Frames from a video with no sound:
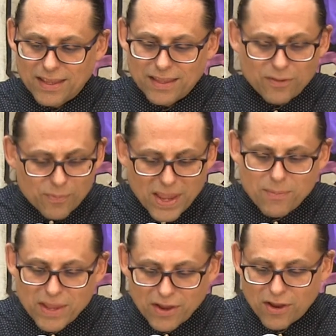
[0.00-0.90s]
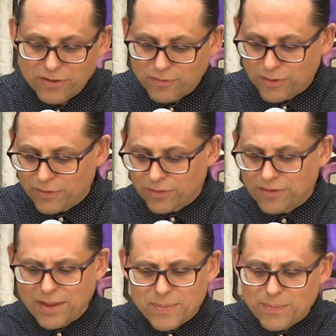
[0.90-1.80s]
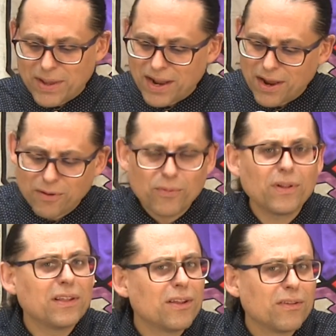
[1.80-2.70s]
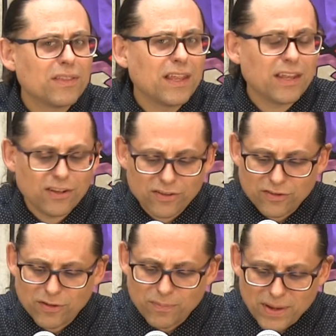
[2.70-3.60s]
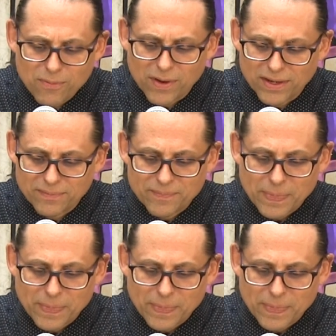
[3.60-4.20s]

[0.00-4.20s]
This may be a controversial statement, but I really don't think it should be one.